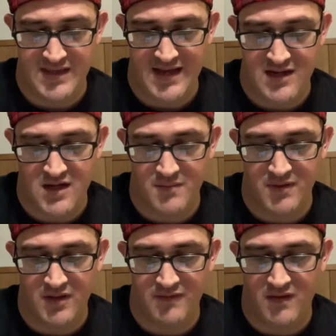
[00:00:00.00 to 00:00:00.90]
that number
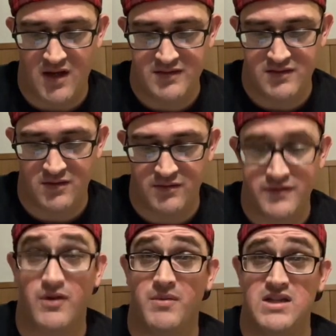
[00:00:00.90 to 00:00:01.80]
of lost souls
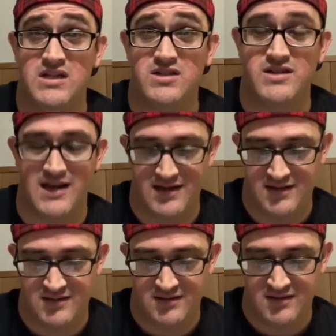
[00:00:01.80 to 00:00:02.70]
from each
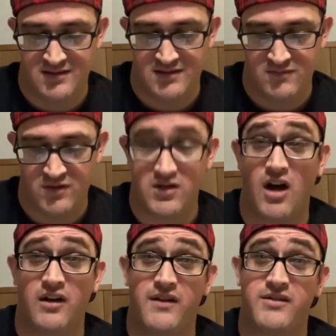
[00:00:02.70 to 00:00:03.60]
deck,
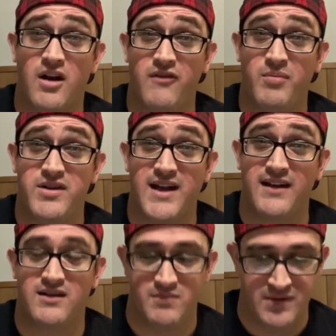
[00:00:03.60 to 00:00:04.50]
regardless of
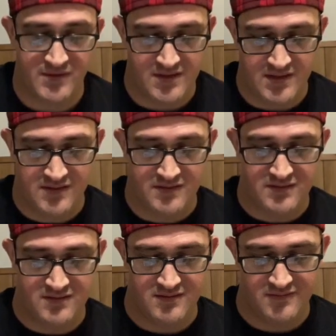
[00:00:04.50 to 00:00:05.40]
protect
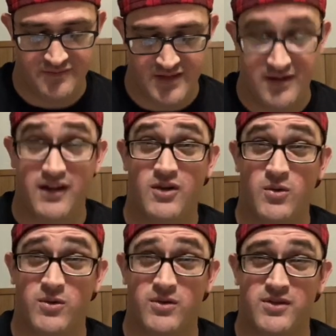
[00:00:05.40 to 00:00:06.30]
abilities. Very
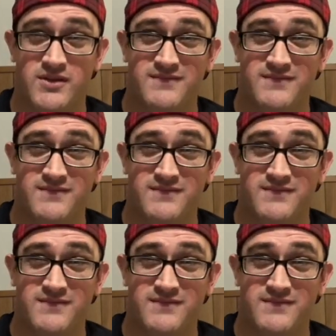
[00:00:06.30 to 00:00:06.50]
cool.